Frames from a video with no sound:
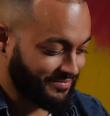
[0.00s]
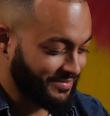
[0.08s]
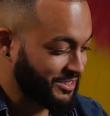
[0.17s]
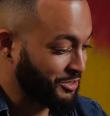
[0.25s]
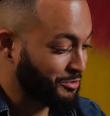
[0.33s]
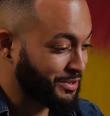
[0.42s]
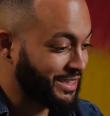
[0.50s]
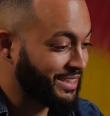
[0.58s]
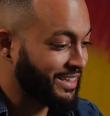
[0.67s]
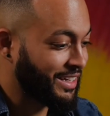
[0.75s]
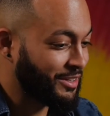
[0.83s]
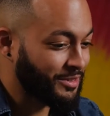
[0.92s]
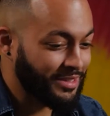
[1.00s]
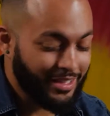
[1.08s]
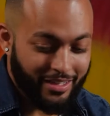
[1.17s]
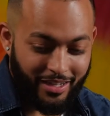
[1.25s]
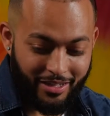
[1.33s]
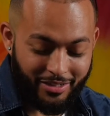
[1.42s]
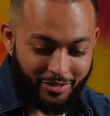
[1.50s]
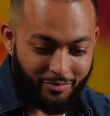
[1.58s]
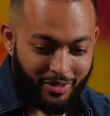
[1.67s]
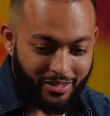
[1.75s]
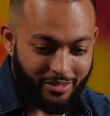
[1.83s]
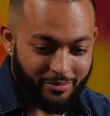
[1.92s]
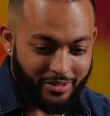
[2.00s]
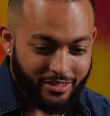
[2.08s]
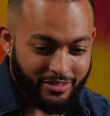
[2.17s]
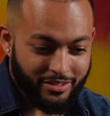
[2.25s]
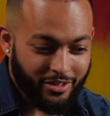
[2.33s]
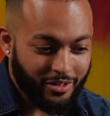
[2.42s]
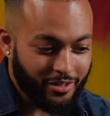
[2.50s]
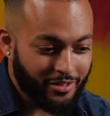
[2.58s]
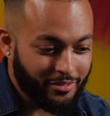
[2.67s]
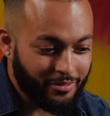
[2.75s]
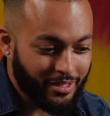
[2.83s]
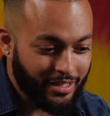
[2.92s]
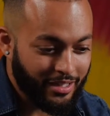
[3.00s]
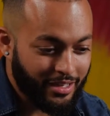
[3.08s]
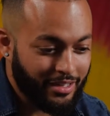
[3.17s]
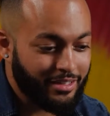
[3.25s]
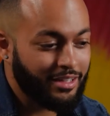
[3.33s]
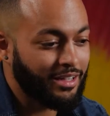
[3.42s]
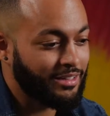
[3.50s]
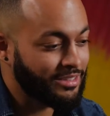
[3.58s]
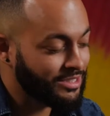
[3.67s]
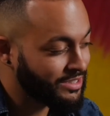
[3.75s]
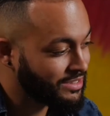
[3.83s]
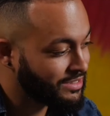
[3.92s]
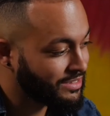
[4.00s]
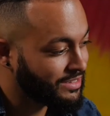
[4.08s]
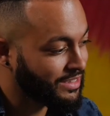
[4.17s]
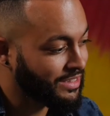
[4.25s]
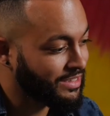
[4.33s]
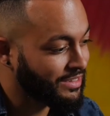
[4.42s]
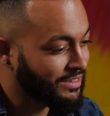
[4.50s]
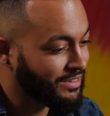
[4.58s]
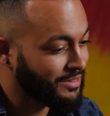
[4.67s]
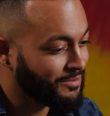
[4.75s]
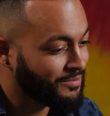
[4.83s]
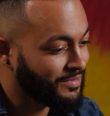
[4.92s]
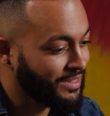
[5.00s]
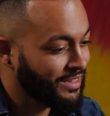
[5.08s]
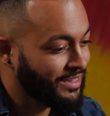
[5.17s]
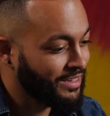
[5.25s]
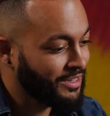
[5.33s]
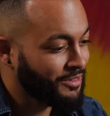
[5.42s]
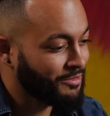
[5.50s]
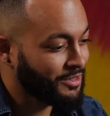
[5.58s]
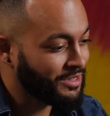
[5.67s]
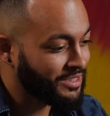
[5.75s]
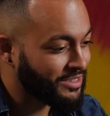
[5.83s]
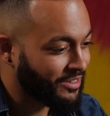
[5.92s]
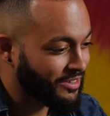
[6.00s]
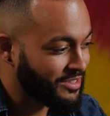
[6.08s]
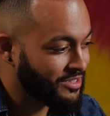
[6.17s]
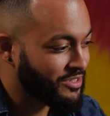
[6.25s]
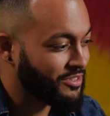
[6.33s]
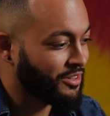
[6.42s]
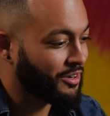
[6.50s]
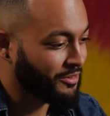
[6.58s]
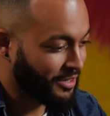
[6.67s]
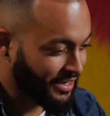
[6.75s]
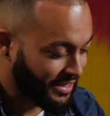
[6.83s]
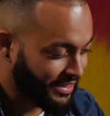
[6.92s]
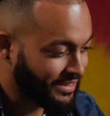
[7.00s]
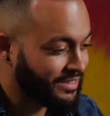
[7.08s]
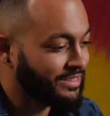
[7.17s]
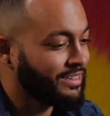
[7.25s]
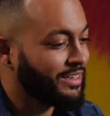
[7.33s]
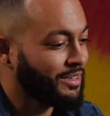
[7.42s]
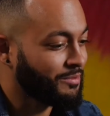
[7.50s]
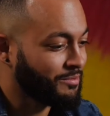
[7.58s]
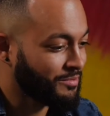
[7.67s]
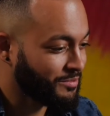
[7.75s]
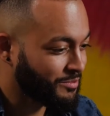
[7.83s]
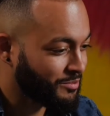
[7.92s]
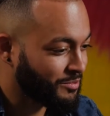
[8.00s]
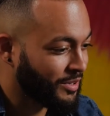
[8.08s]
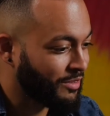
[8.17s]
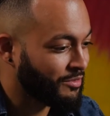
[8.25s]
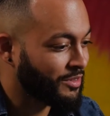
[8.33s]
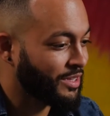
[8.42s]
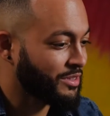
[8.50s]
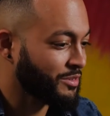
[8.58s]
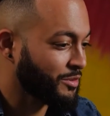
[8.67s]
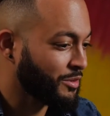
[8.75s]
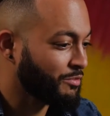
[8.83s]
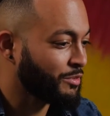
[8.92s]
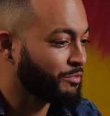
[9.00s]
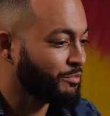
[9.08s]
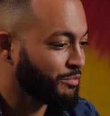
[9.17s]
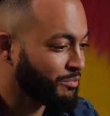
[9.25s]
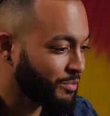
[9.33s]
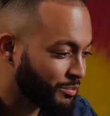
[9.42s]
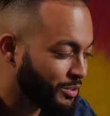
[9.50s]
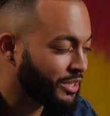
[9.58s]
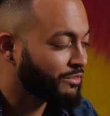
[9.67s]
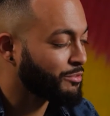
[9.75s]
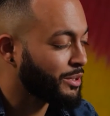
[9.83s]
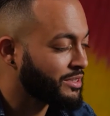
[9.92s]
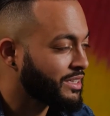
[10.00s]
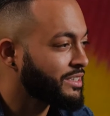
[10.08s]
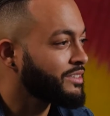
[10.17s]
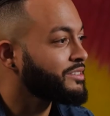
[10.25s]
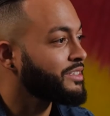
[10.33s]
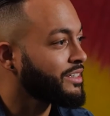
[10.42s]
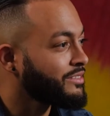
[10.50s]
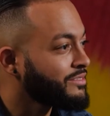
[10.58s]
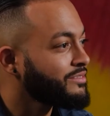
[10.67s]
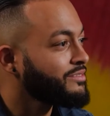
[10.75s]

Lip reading: still play it now, and then I ended up picking up the guitar when I got out of college and really started songwriting after that. So I've been playing for about 10 years now.